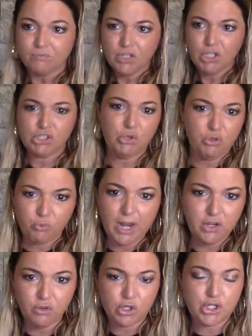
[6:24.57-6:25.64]
So the
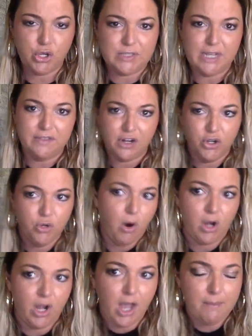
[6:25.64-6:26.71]
regular Joes out there who are
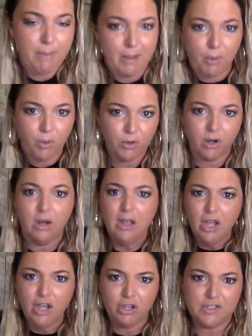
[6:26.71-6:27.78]
not bipolar
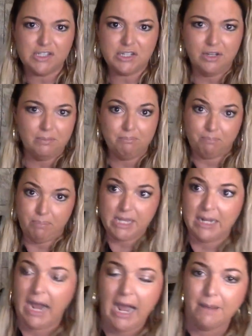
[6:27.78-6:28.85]
could still be
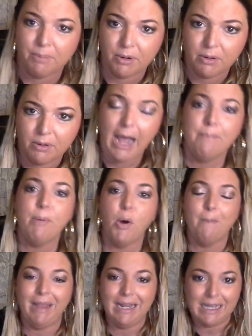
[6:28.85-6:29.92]
in a
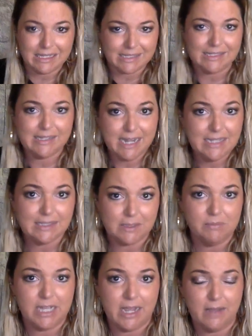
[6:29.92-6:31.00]
hypomania state
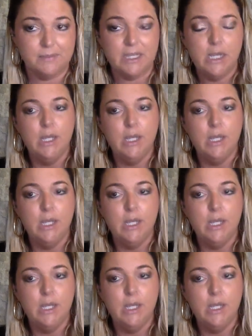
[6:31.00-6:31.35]
sometimes.